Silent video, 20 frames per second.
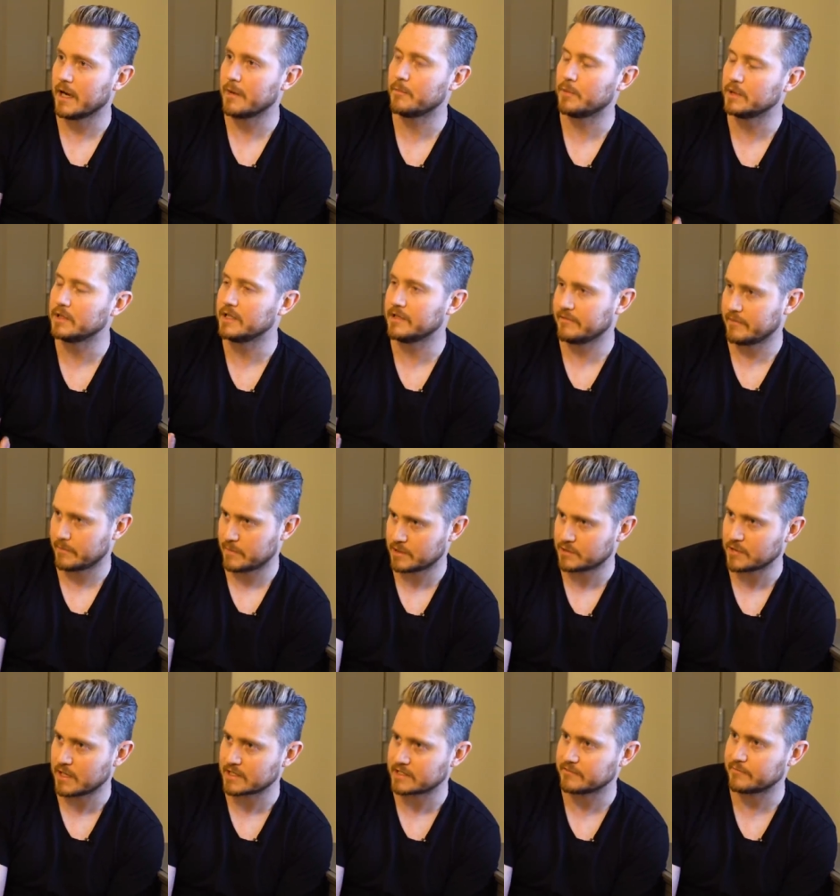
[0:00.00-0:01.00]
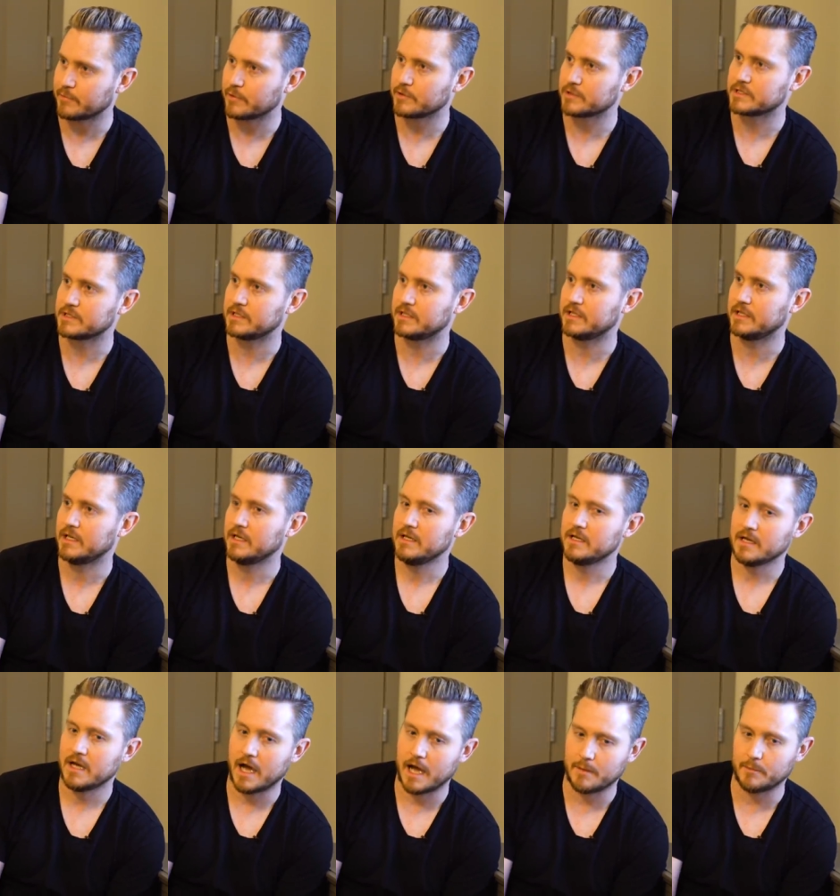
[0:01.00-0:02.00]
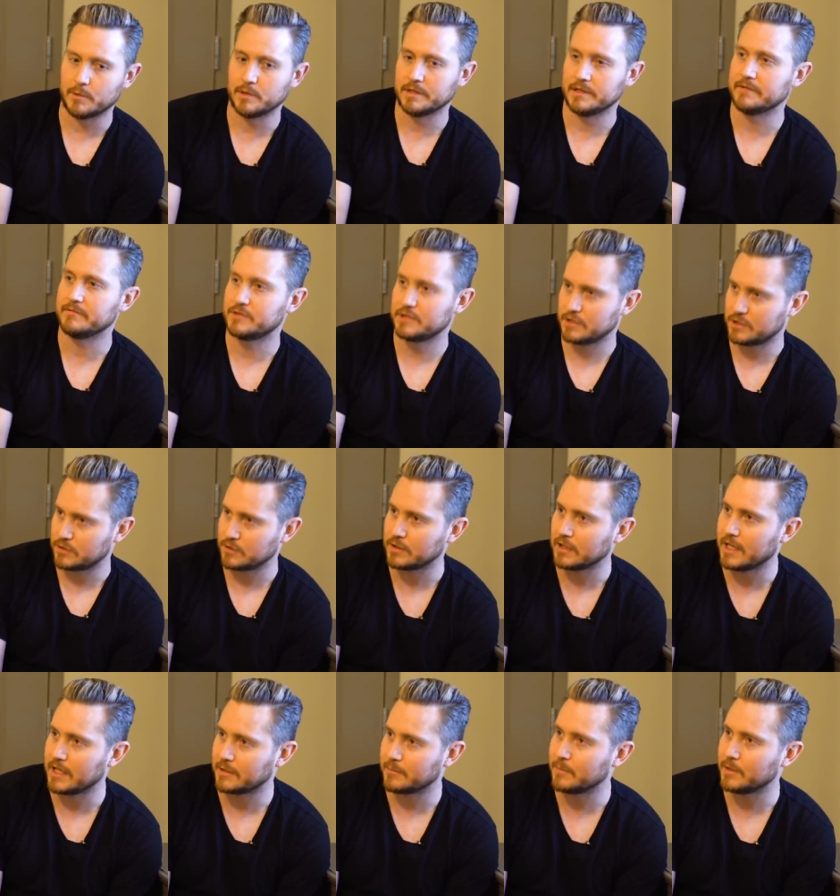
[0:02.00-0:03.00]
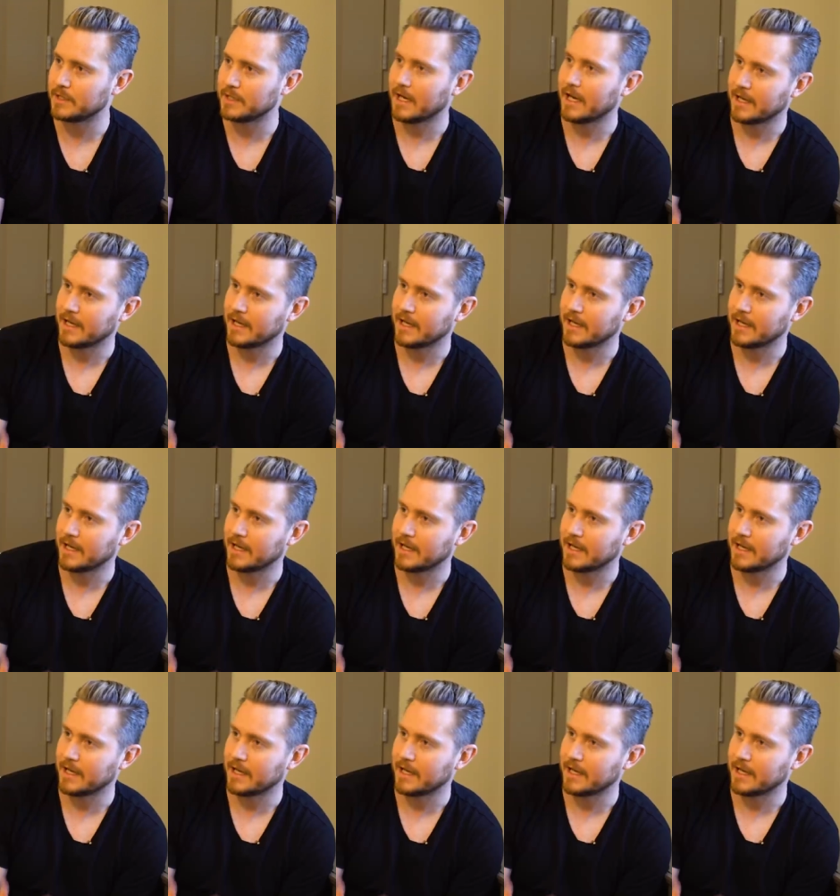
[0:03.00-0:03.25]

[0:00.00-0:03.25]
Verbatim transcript: I believe I'm an attractive person. I believe she should like me.